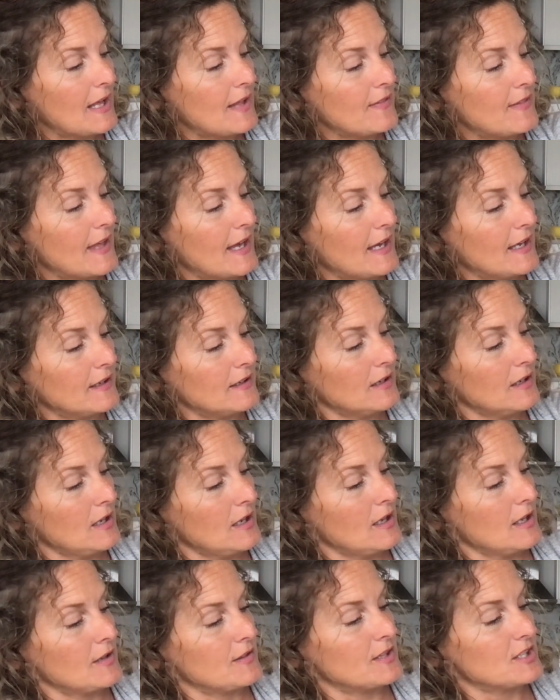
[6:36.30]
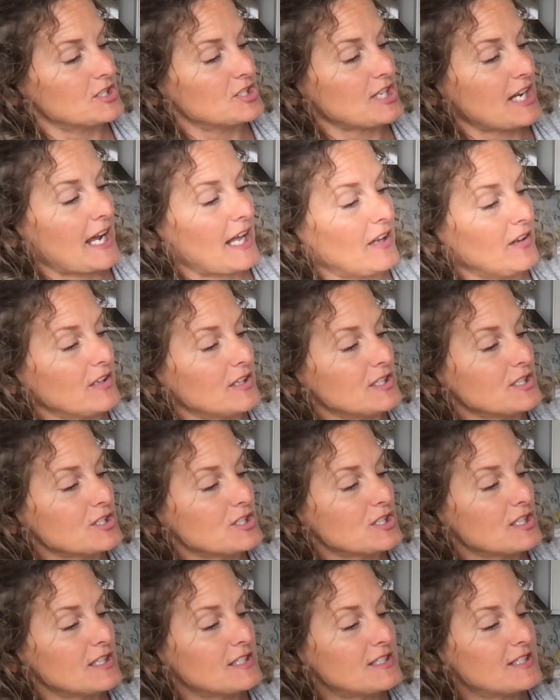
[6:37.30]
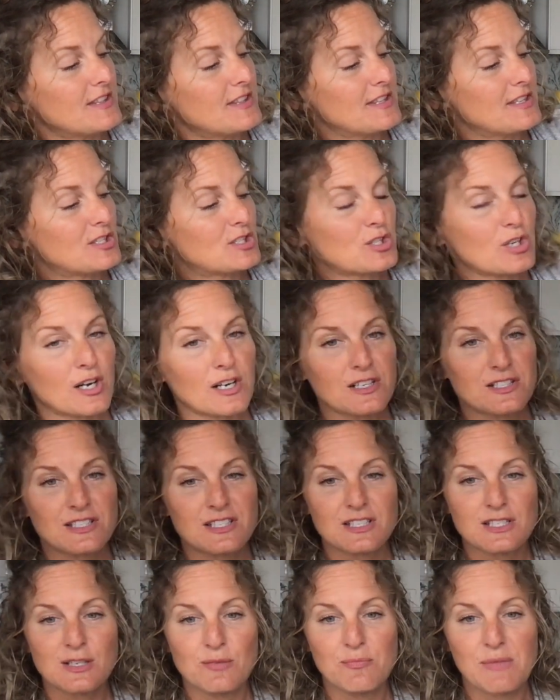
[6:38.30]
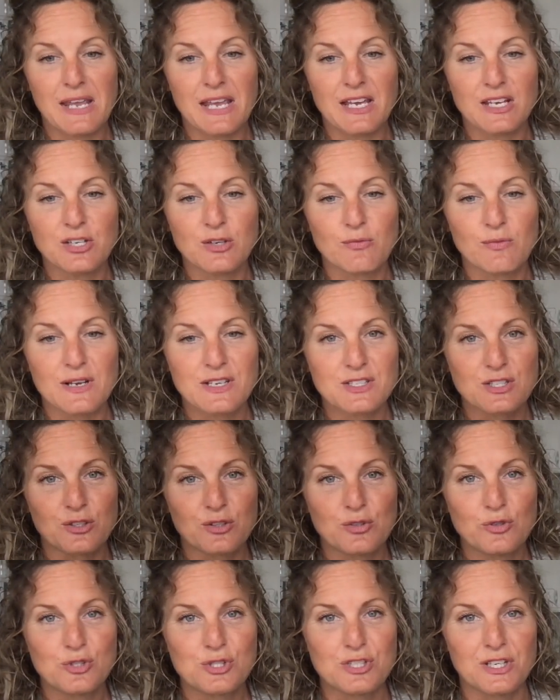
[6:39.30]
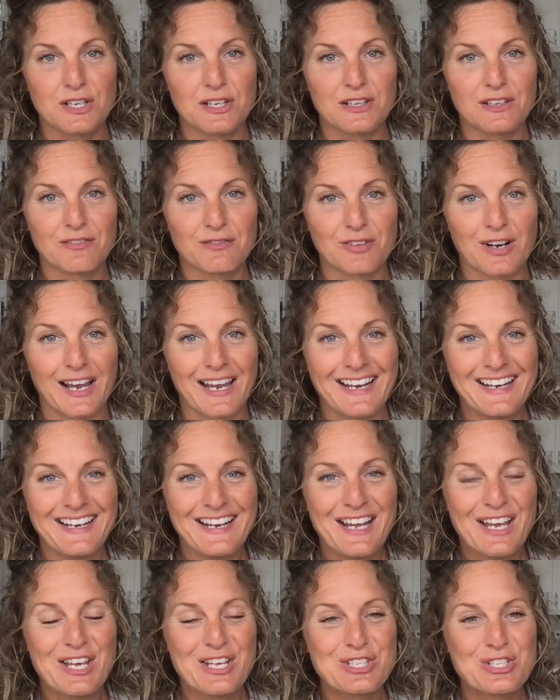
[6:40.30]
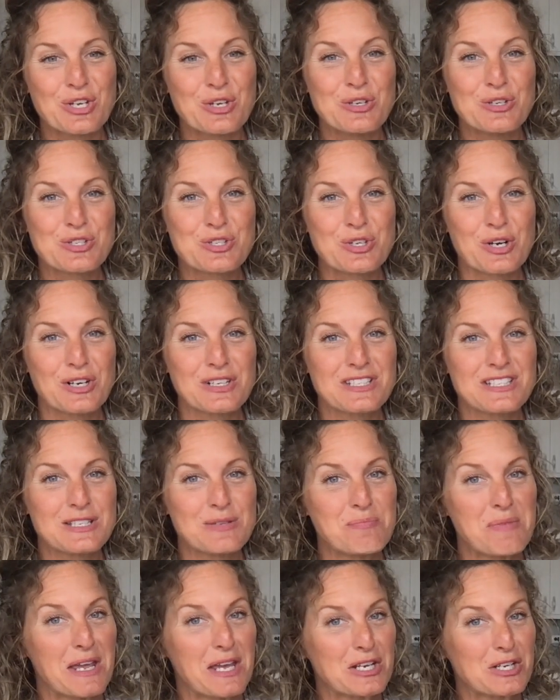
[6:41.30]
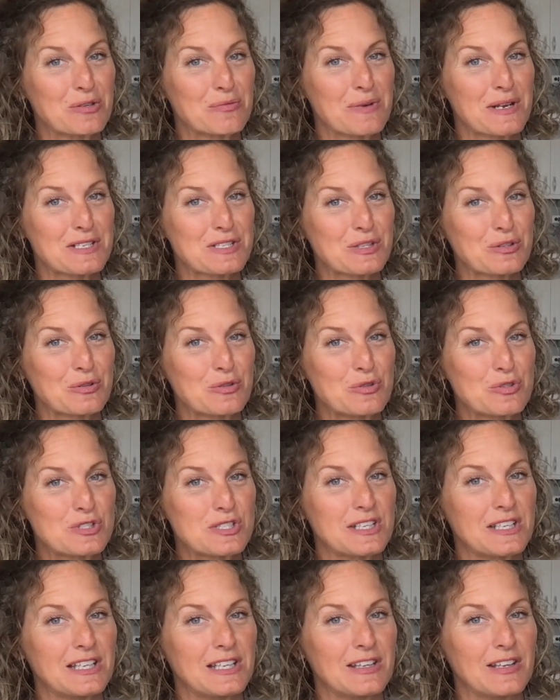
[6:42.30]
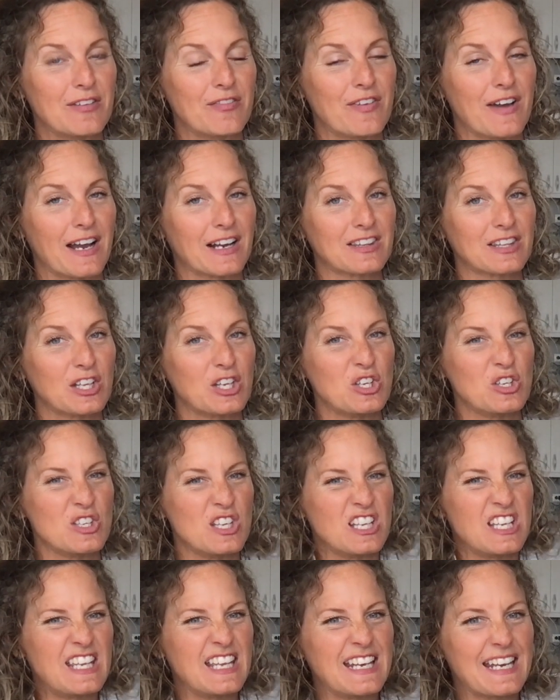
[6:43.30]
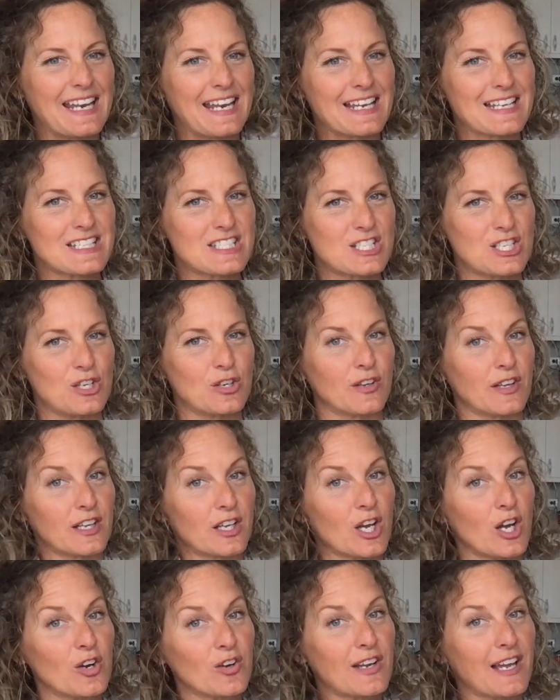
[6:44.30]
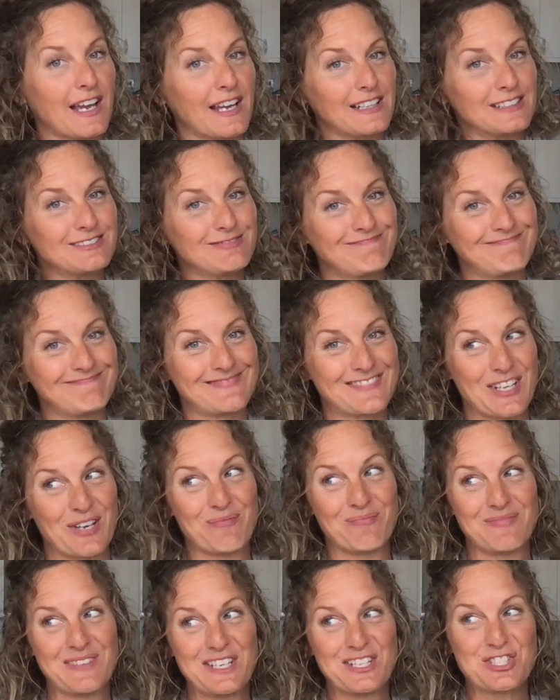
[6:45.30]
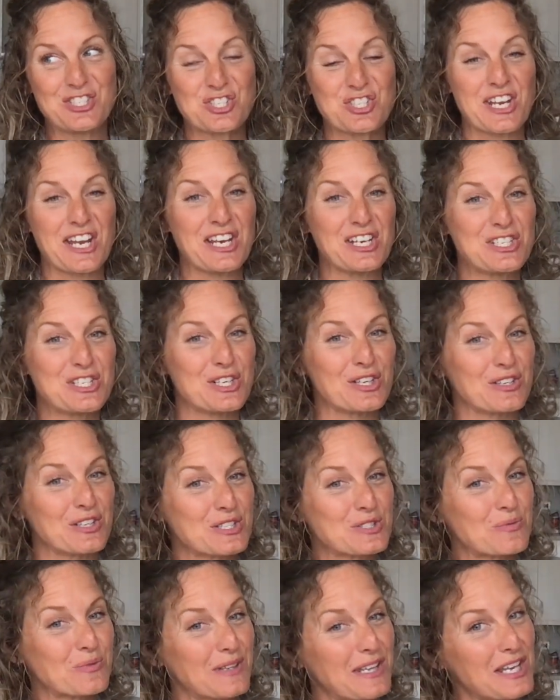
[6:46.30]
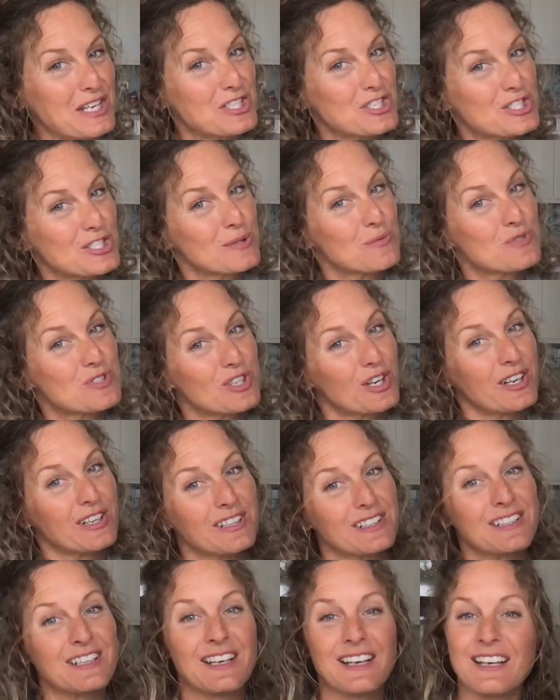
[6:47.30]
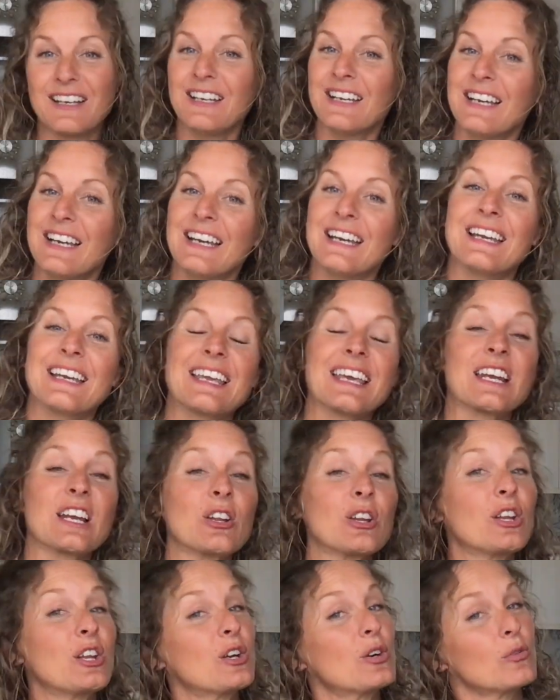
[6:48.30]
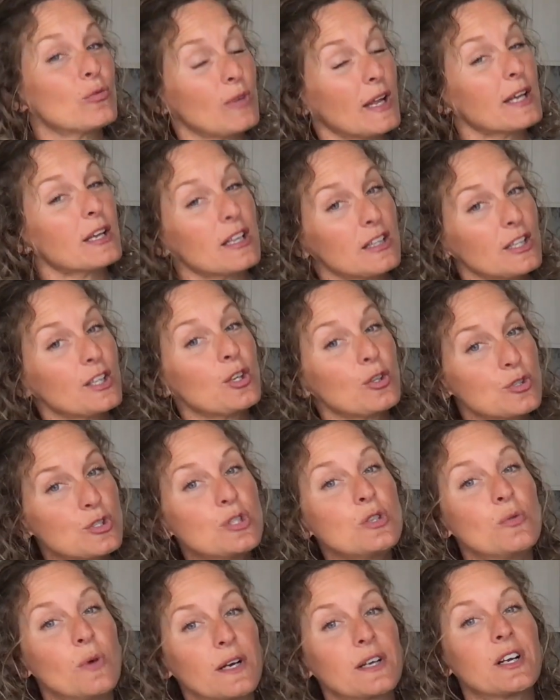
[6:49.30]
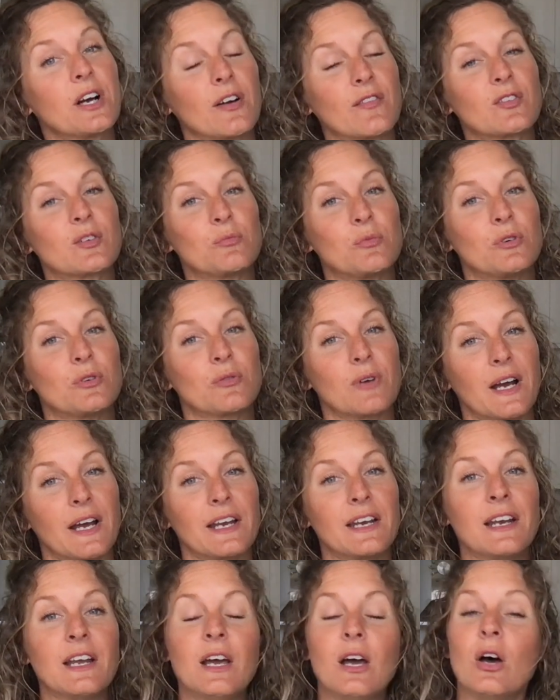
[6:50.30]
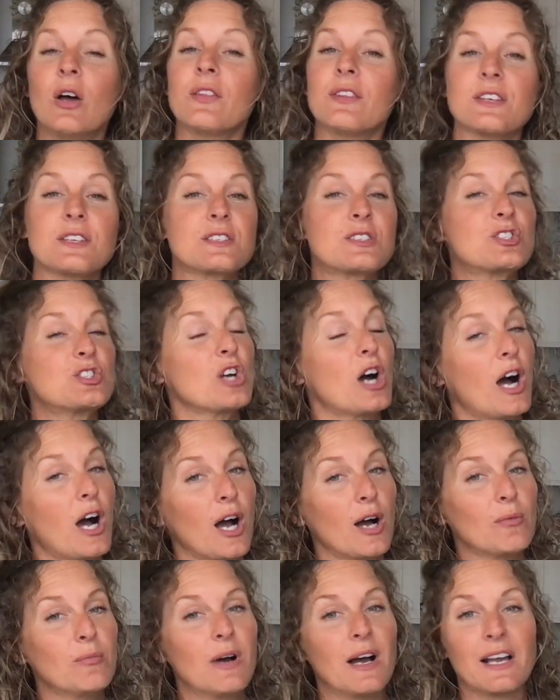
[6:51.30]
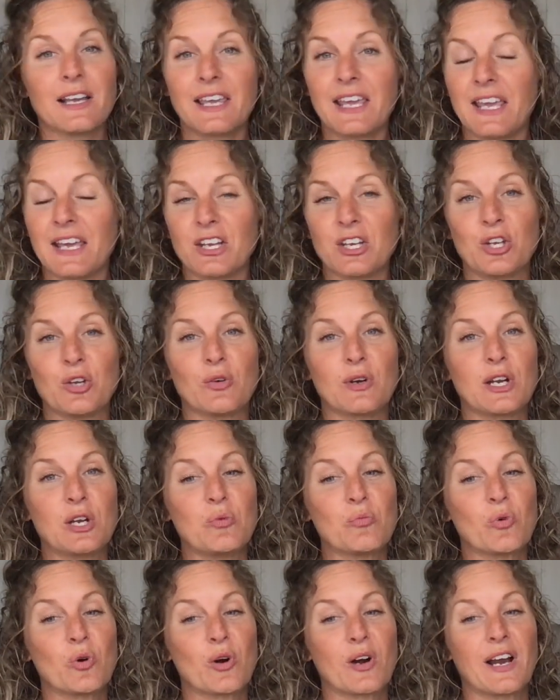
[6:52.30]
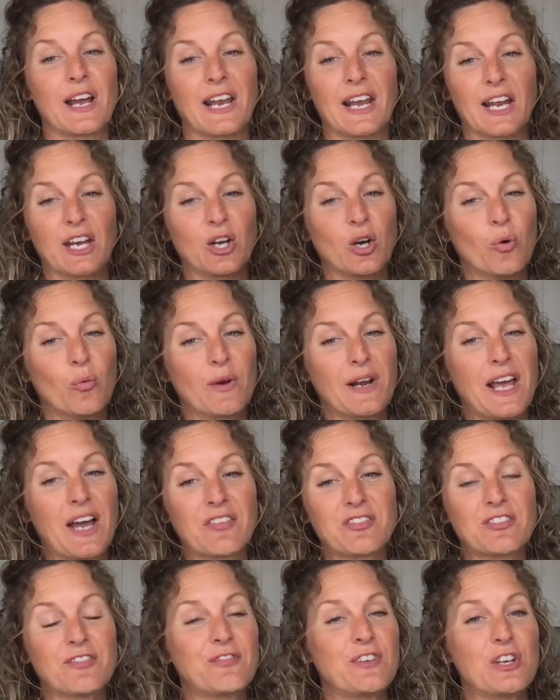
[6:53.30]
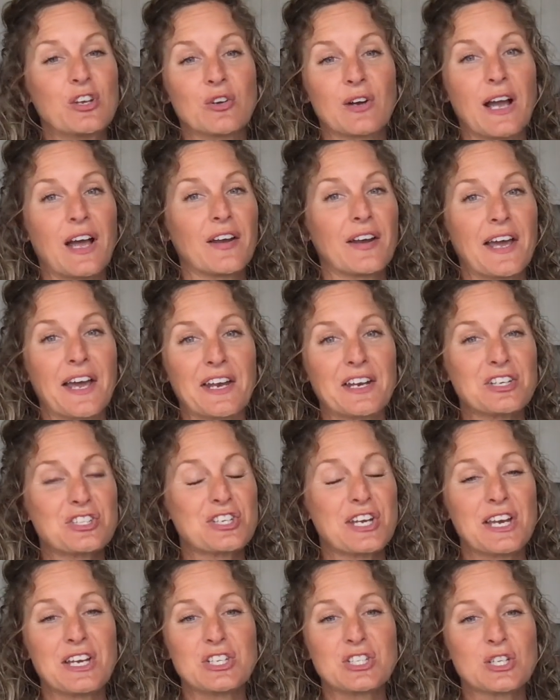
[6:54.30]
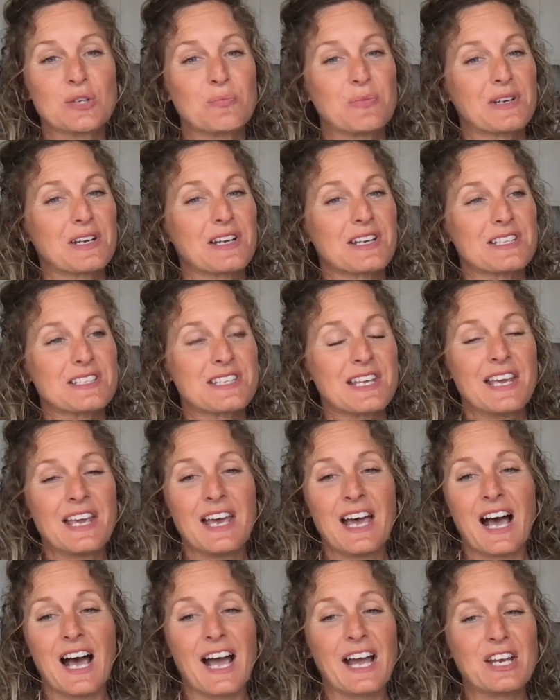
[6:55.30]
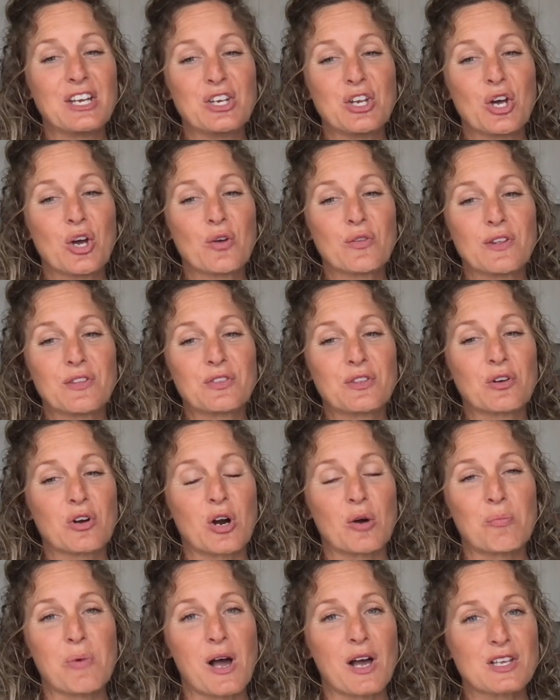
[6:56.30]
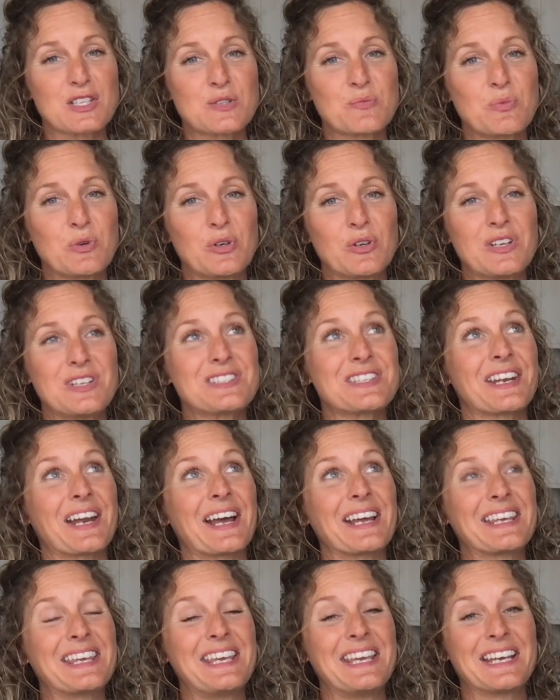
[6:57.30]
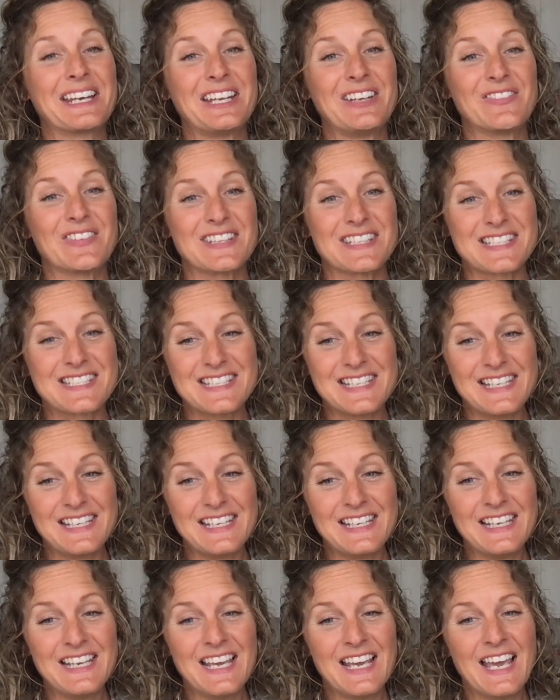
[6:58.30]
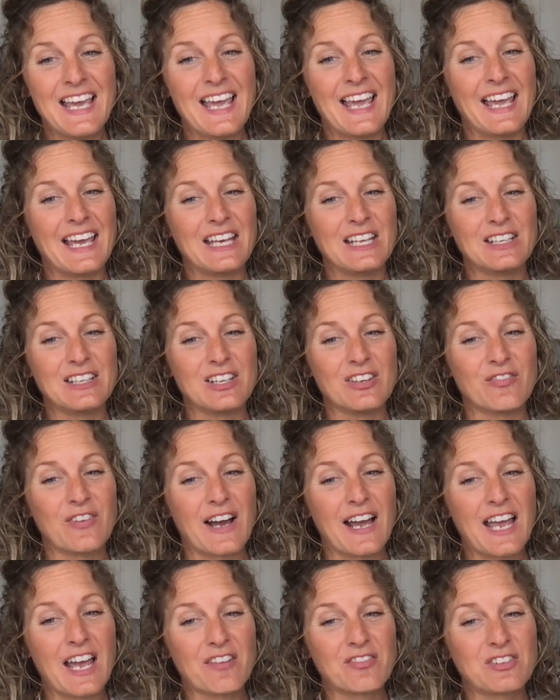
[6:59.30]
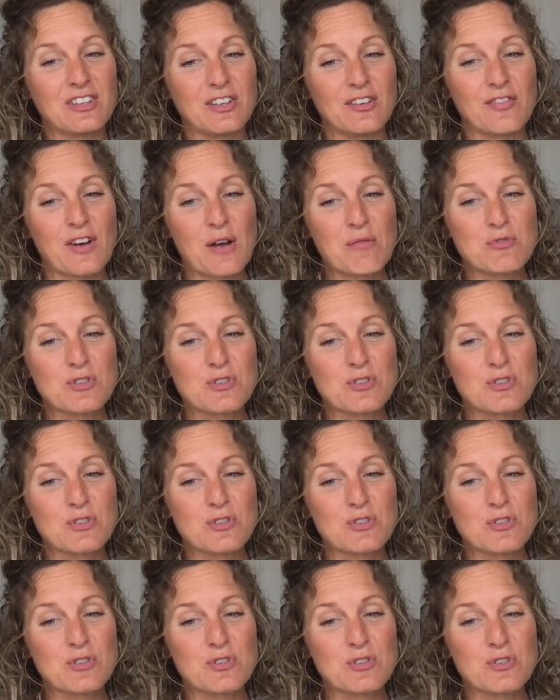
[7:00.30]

Then the challenge starts to demand a resolution, right? So you start to demand a resolution in the fact that you get antsy. You're like, okay, something needs to change here. This relationship's starting to get a little too uncomfortable, right? This job can't do anymore, and I don't want to have to figure out how to change it, because I know that there are possibilities that I can't even see. And if I'm